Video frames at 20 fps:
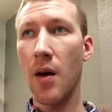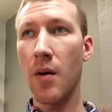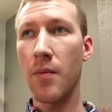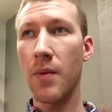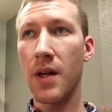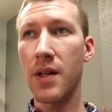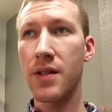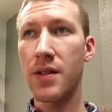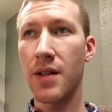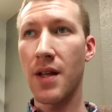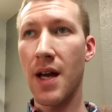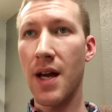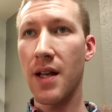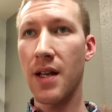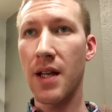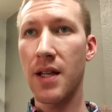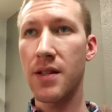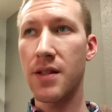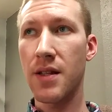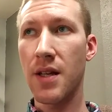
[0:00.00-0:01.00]
it's
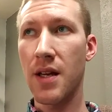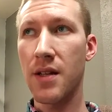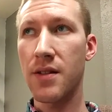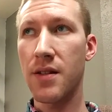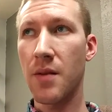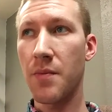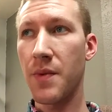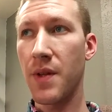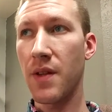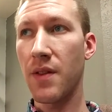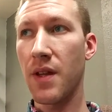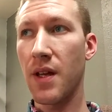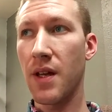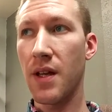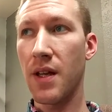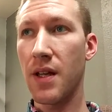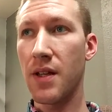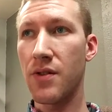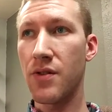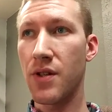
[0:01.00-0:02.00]
not something
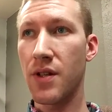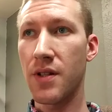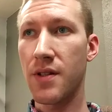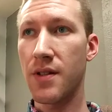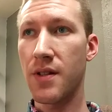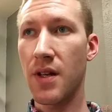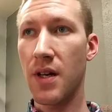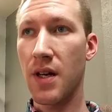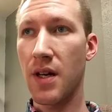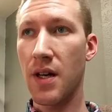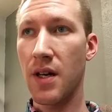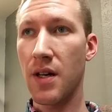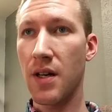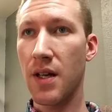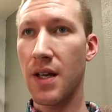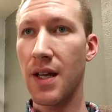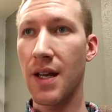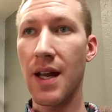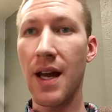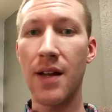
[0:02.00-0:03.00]
that is just
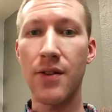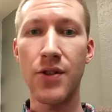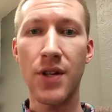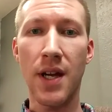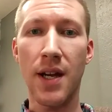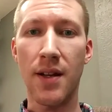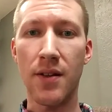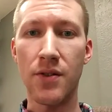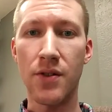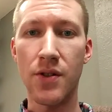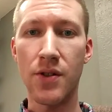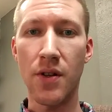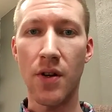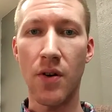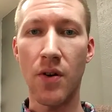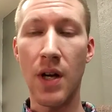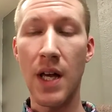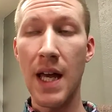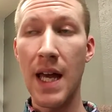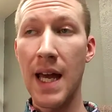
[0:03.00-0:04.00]
cannot change.
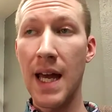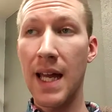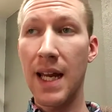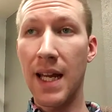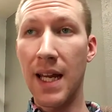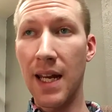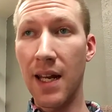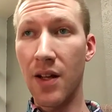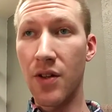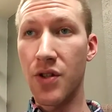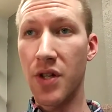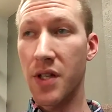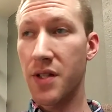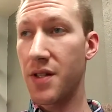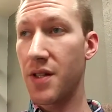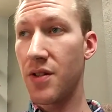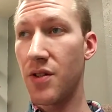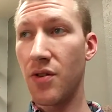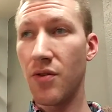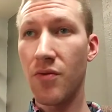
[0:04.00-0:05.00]
So in getting
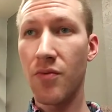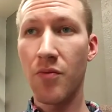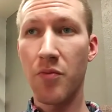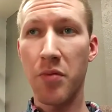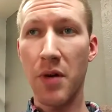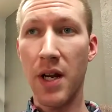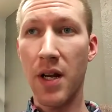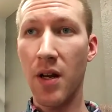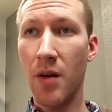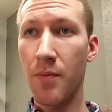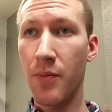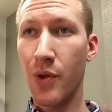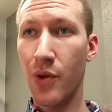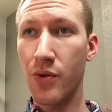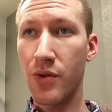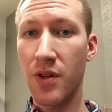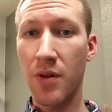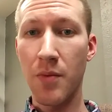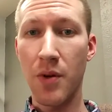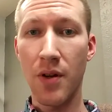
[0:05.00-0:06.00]
adjusted, you break up
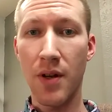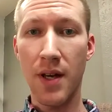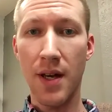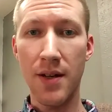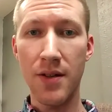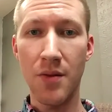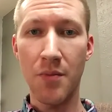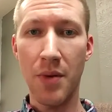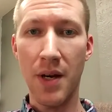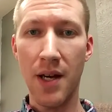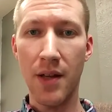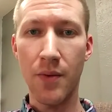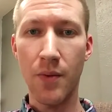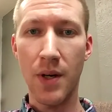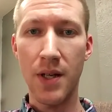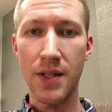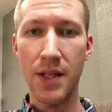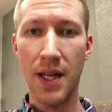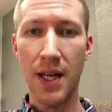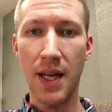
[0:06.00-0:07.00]
those communication
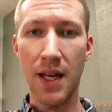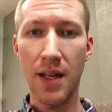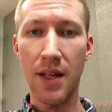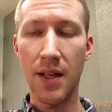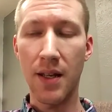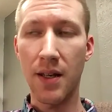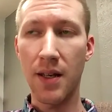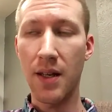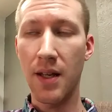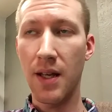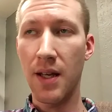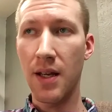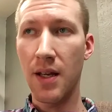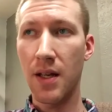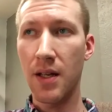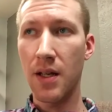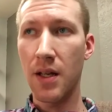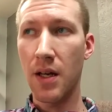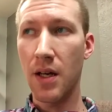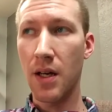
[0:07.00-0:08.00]
pathways again,
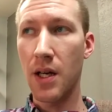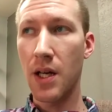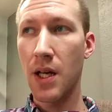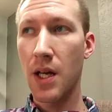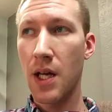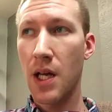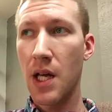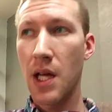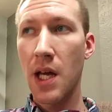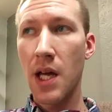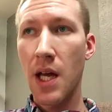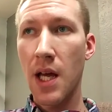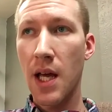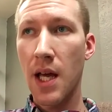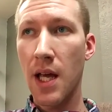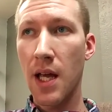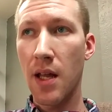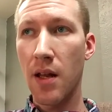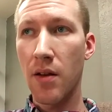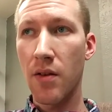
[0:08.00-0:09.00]
and
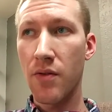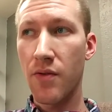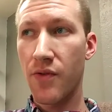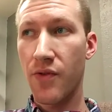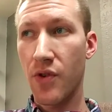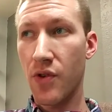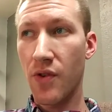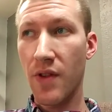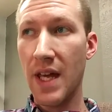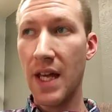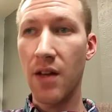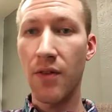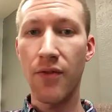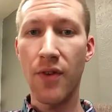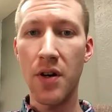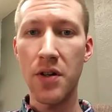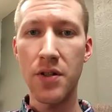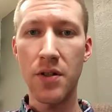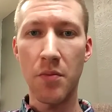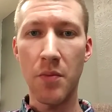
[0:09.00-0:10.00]
so they can
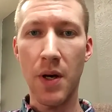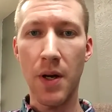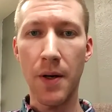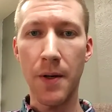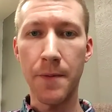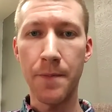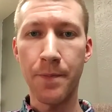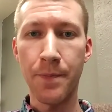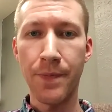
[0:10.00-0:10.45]
function better.